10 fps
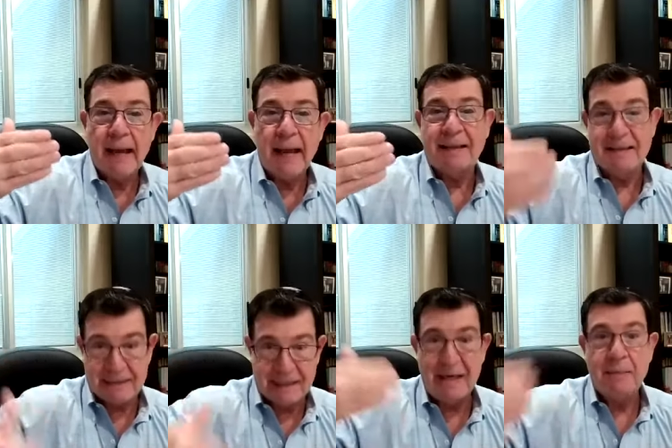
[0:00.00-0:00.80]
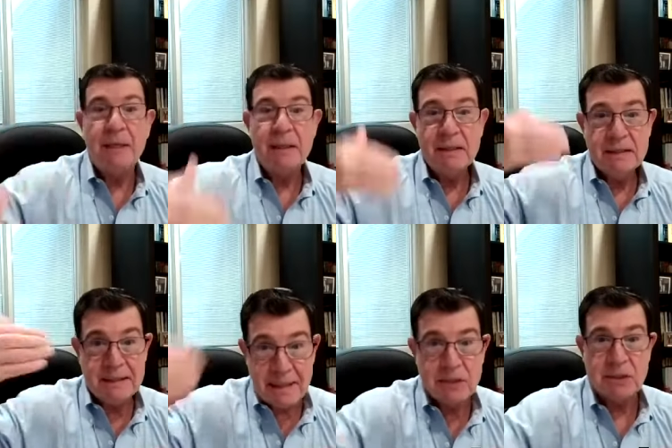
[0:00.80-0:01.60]
at the same
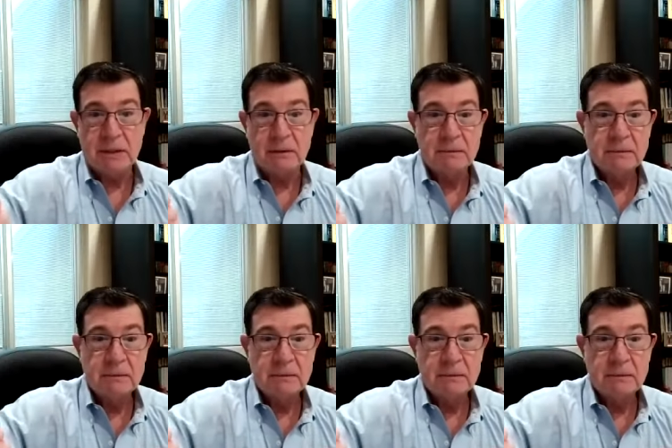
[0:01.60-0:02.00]
season.